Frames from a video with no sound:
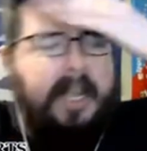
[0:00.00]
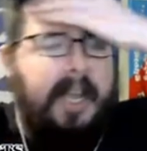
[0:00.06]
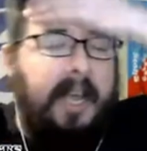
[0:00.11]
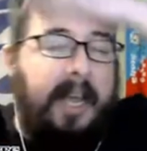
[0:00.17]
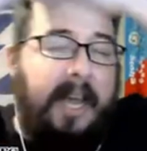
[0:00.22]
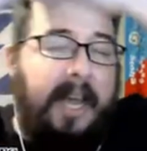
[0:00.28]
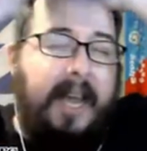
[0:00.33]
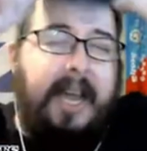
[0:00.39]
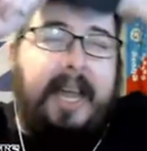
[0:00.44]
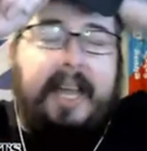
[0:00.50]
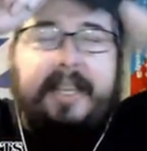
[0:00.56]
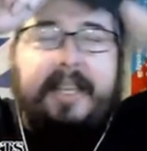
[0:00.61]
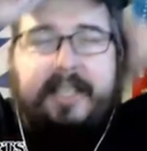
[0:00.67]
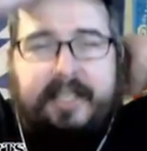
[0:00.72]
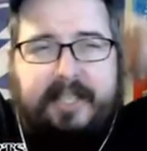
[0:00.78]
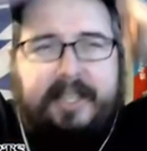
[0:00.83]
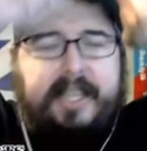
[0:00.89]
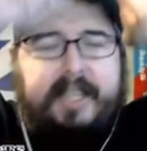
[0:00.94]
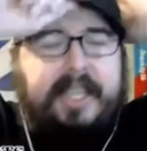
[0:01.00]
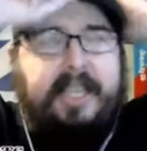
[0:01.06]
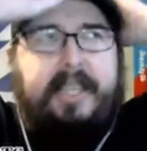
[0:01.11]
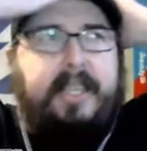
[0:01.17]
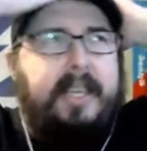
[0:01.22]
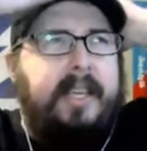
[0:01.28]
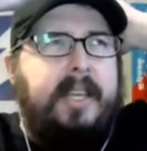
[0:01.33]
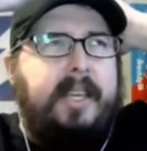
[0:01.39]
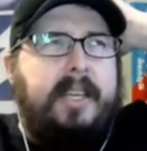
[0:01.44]
I, I just
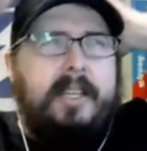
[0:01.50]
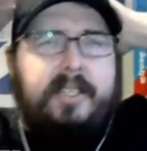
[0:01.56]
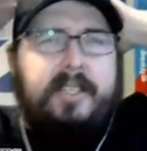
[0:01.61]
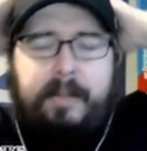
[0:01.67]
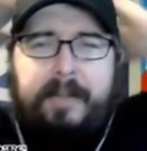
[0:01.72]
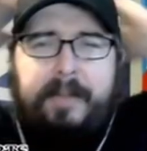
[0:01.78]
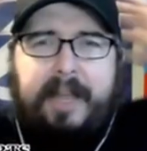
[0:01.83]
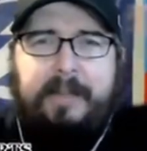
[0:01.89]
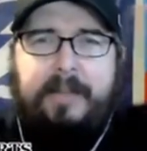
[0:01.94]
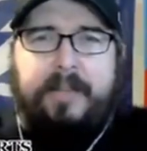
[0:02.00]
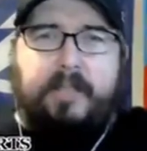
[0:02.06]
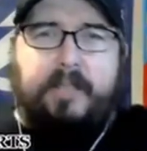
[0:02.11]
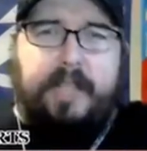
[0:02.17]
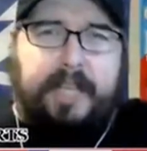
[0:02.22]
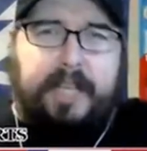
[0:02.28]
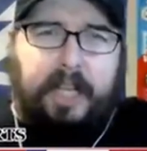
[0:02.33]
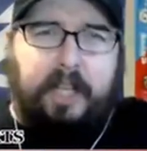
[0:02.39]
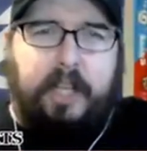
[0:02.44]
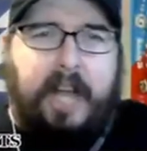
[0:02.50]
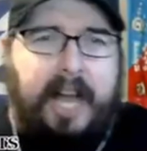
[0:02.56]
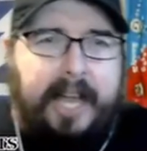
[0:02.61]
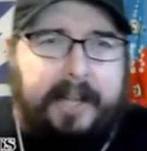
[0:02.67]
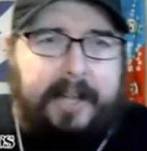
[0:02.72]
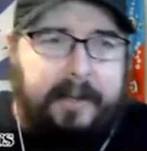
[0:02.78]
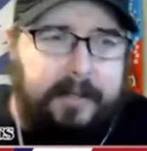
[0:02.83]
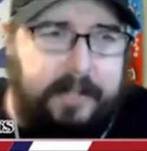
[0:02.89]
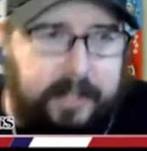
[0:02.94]
think sometimes there's like a
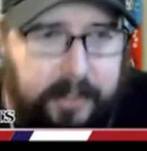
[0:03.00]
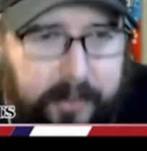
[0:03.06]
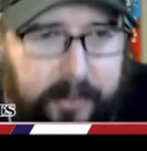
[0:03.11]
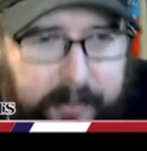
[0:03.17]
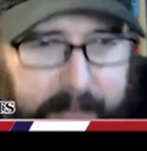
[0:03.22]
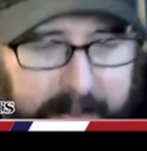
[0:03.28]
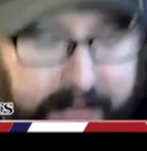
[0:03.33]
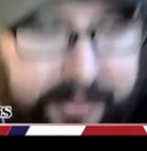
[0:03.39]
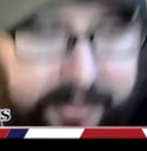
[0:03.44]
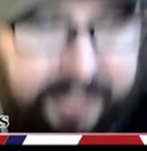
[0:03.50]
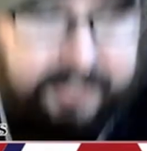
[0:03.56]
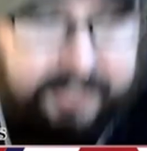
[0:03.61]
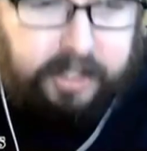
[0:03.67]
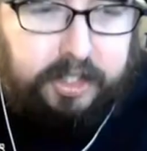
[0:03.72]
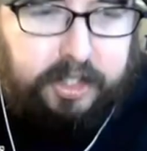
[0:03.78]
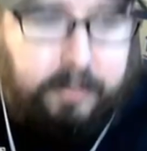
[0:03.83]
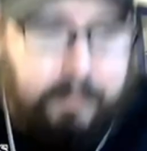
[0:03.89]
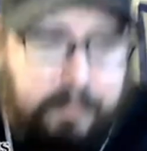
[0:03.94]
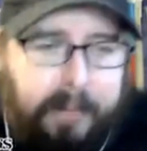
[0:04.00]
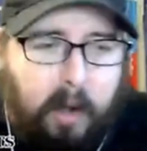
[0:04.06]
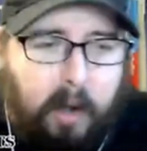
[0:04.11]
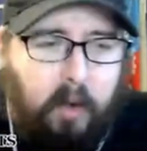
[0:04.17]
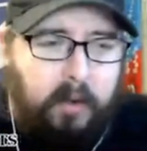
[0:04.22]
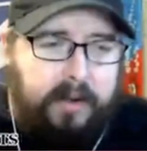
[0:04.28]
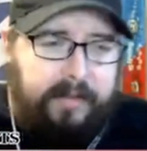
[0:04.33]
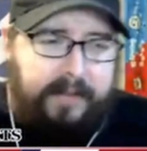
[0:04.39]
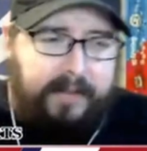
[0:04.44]
line or two that just
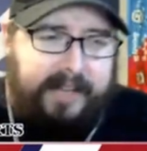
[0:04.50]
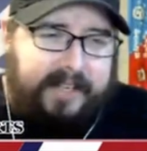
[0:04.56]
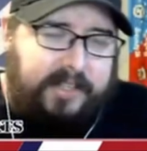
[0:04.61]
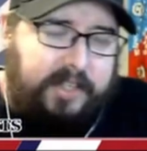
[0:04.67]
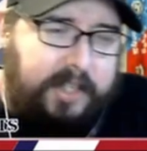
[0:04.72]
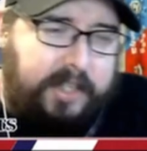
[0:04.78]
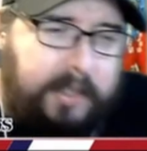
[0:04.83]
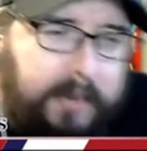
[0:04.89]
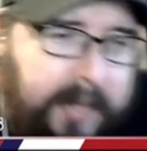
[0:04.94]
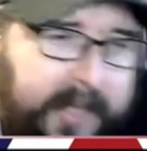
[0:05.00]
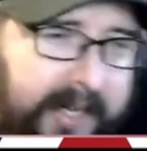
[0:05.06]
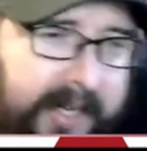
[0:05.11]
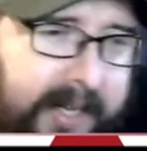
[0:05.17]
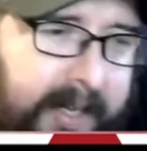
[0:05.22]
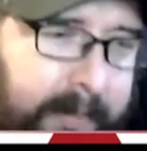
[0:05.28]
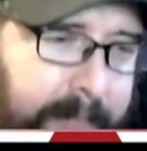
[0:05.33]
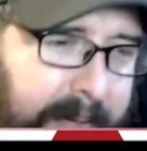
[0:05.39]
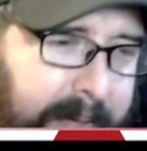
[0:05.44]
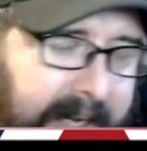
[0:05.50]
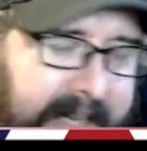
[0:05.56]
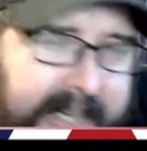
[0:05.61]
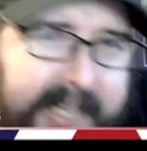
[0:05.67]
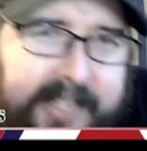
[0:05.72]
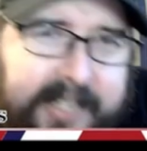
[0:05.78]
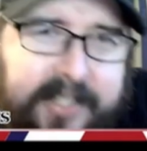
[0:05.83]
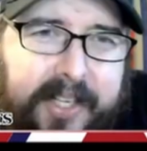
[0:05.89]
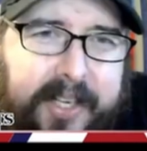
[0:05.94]
motivates you but
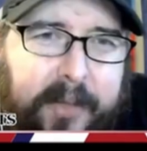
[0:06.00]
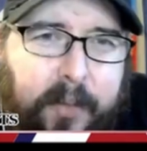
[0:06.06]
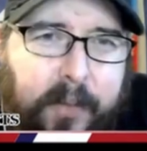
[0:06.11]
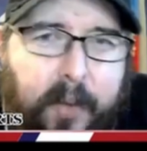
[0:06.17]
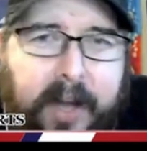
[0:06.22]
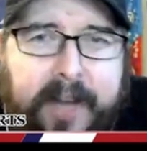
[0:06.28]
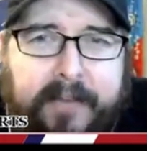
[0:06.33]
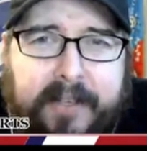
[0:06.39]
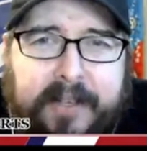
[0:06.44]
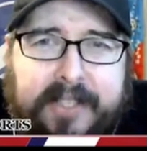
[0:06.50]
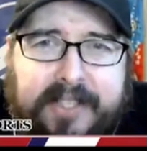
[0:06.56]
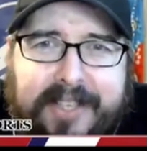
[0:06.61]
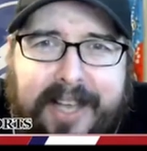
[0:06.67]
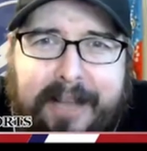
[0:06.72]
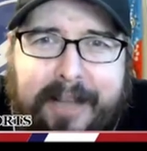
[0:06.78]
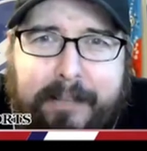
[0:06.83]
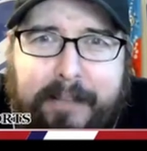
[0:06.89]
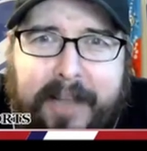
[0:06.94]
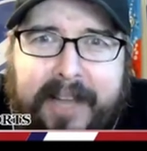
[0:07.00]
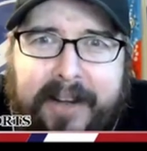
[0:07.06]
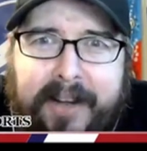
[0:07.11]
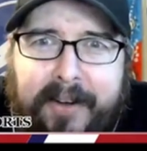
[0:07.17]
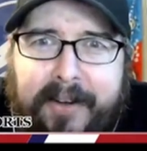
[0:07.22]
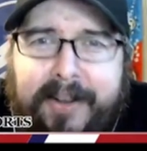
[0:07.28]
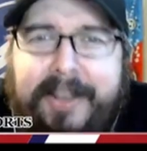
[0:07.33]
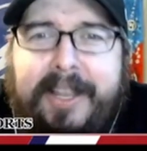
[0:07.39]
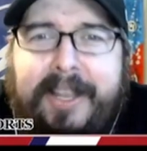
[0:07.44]
he's like one of us got
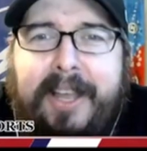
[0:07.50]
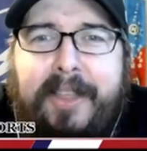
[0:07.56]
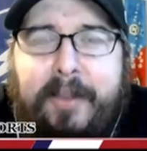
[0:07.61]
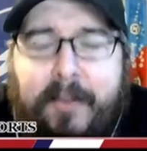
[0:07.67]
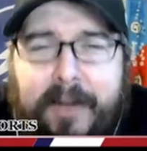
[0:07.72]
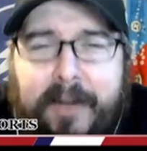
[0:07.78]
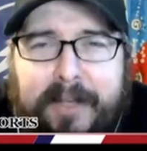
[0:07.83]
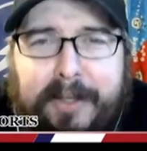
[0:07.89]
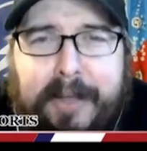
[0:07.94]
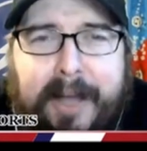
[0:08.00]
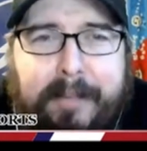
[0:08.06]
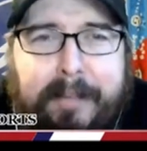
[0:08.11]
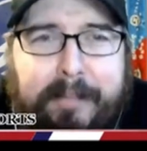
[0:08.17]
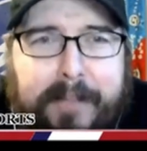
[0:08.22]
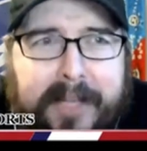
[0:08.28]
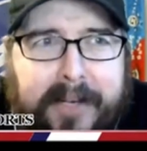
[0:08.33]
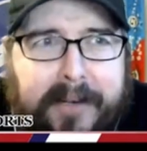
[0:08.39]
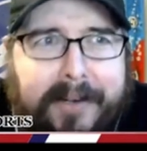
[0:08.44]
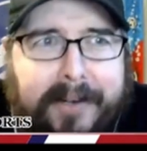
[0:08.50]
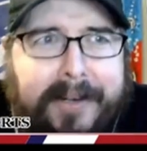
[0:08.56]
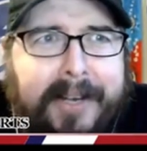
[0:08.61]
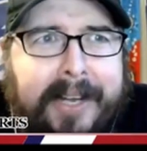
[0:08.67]
better and the other one got bitter